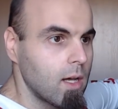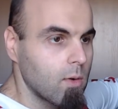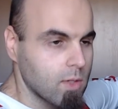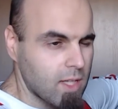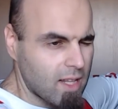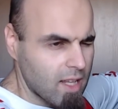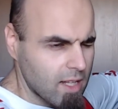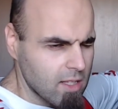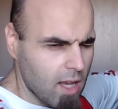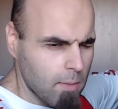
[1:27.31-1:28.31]
was at
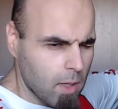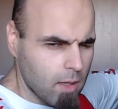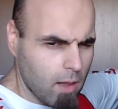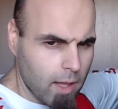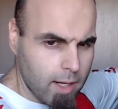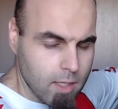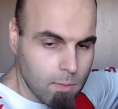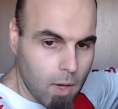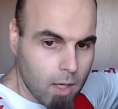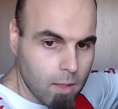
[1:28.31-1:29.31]
that time not the latest
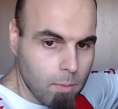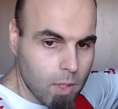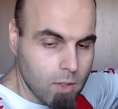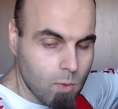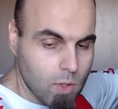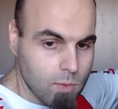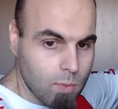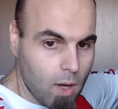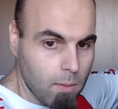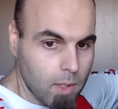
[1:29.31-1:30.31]
model, but it was
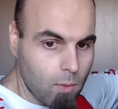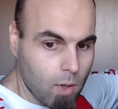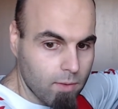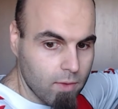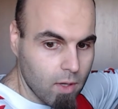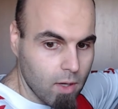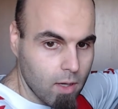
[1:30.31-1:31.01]
probably one of the